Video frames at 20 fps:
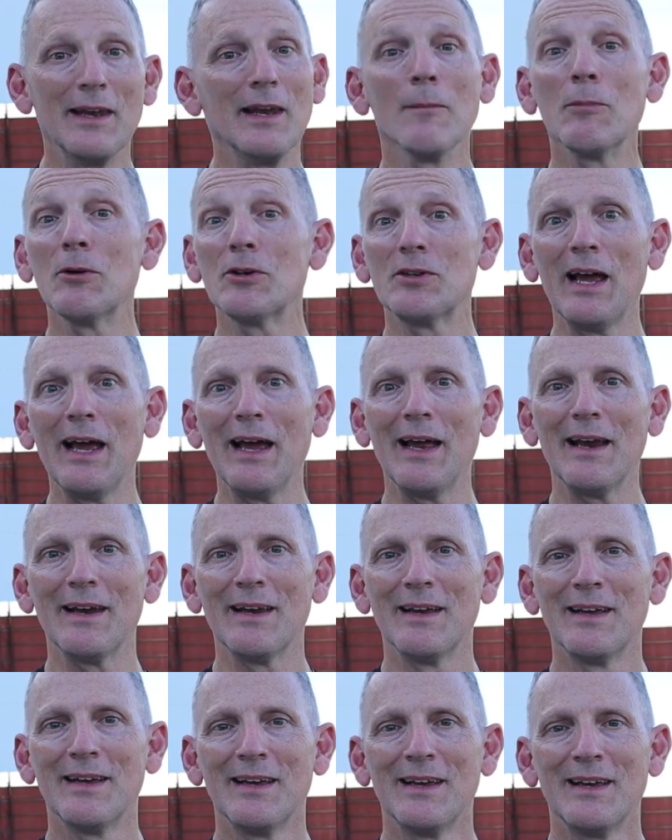Number
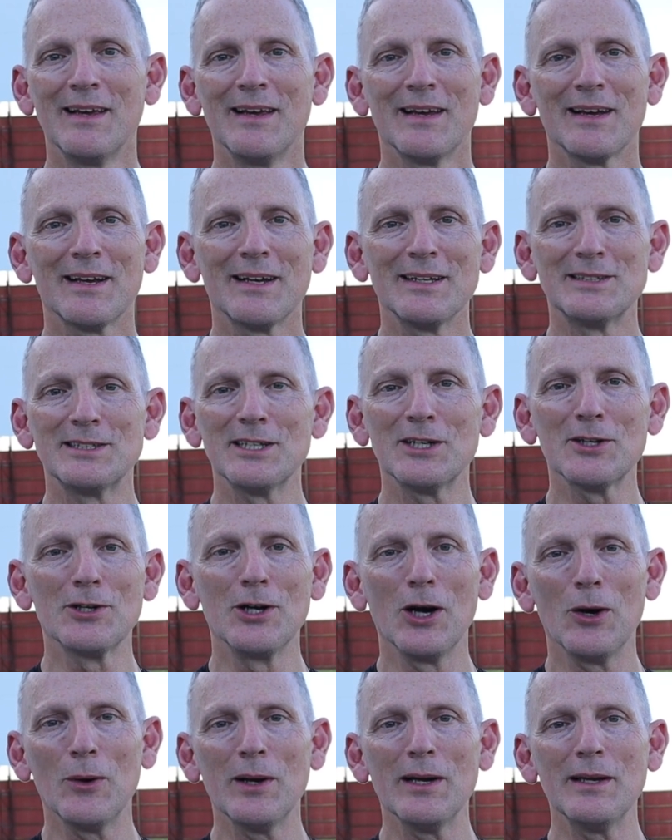10. Consider
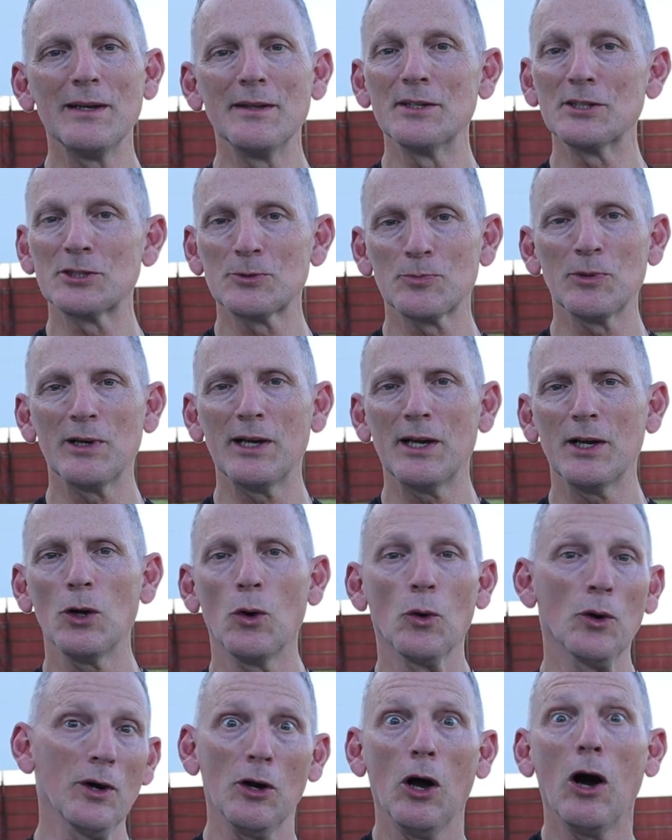going in the spring
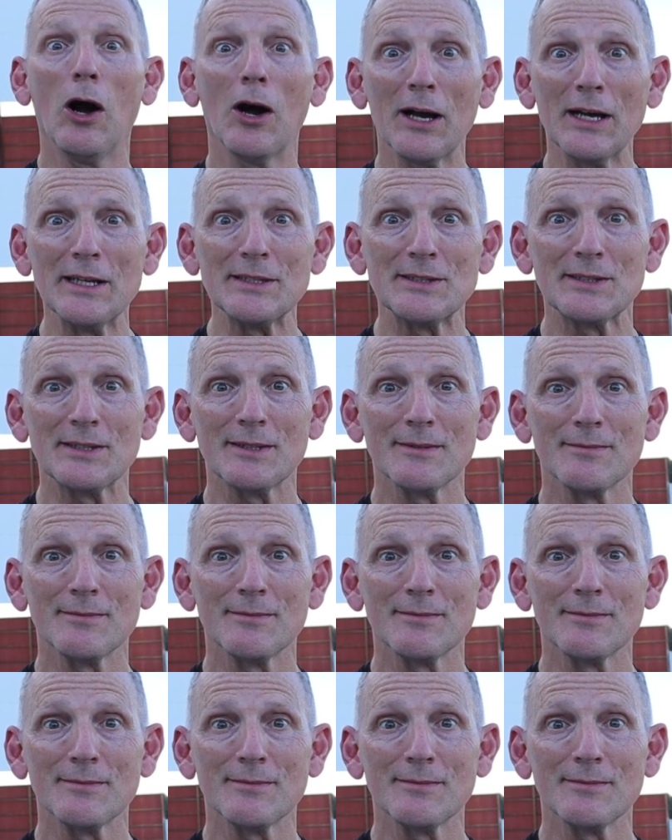or in August.